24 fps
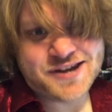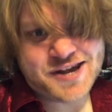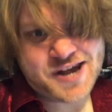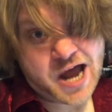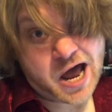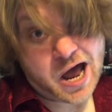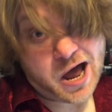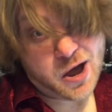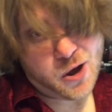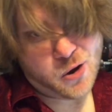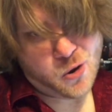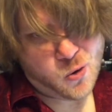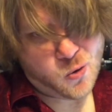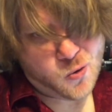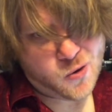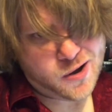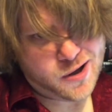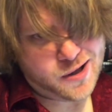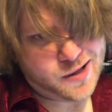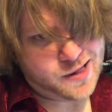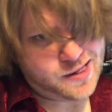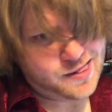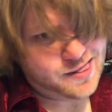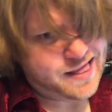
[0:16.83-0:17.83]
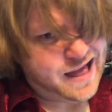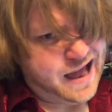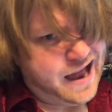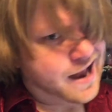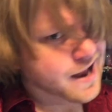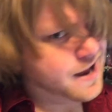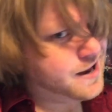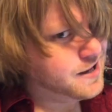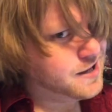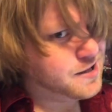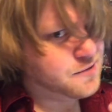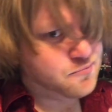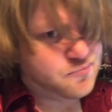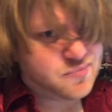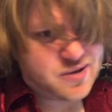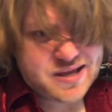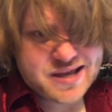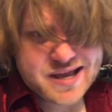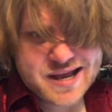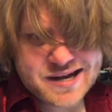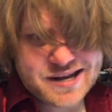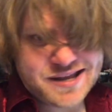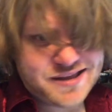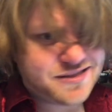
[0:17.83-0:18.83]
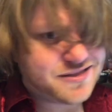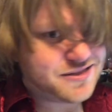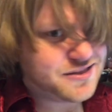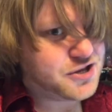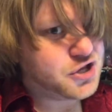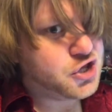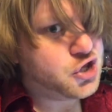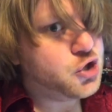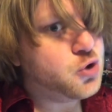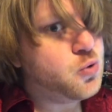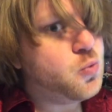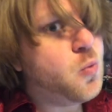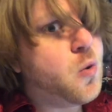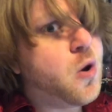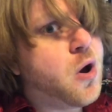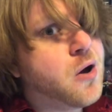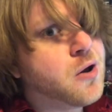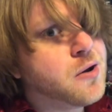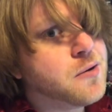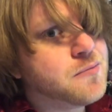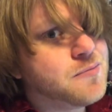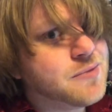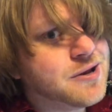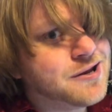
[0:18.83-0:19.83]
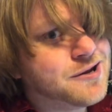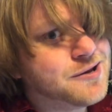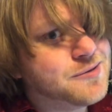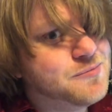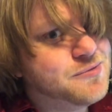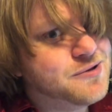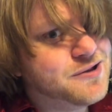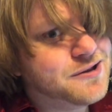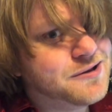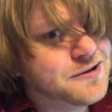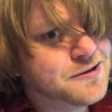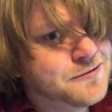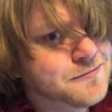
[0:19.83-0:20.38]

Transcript: Nahual, I can be anything you want me to be.